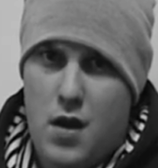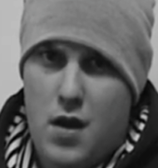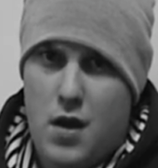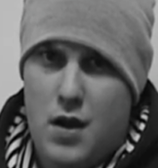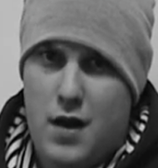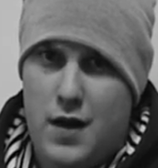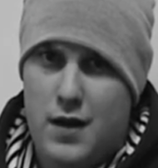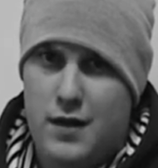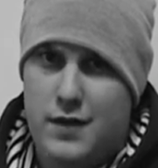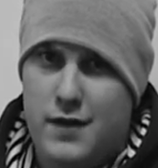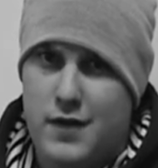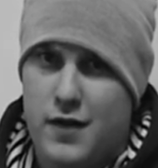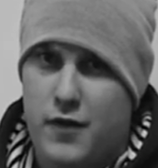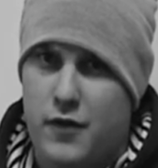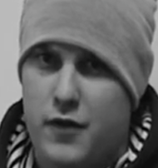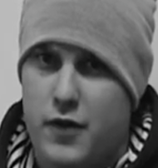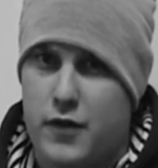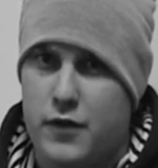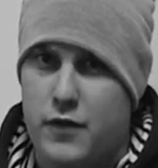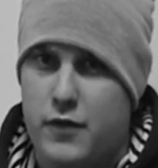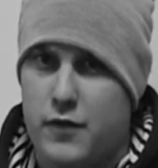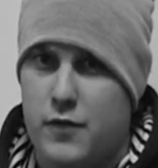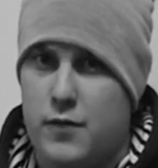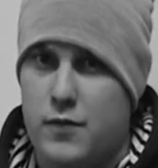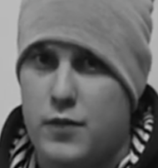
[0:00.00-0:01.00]
I had to get rid
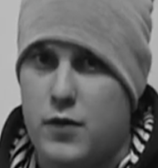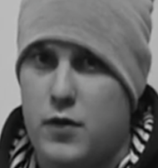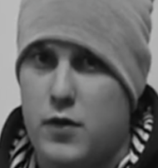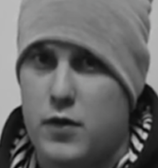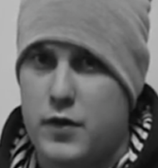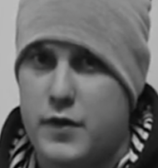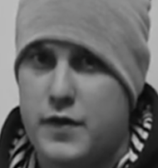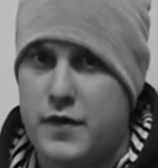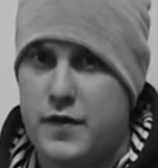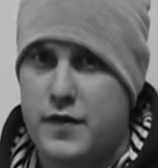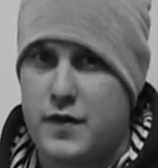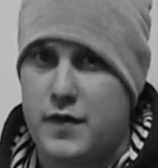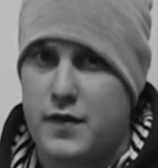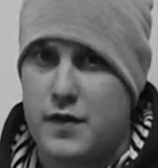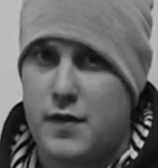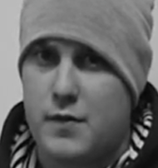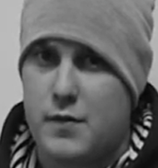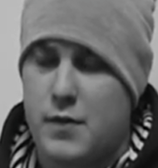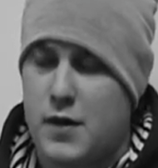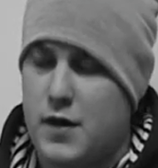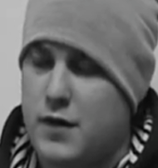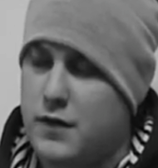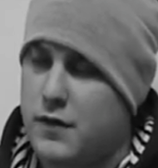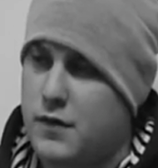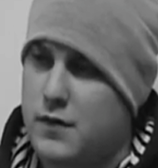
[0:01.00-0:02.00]
of employees that didn't
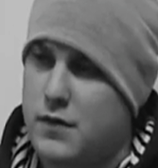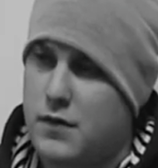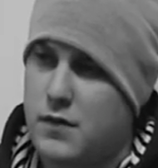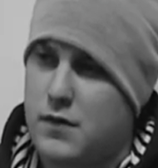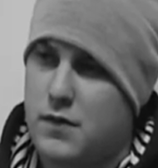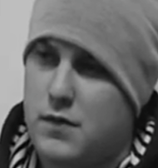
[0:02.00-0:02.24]
matter,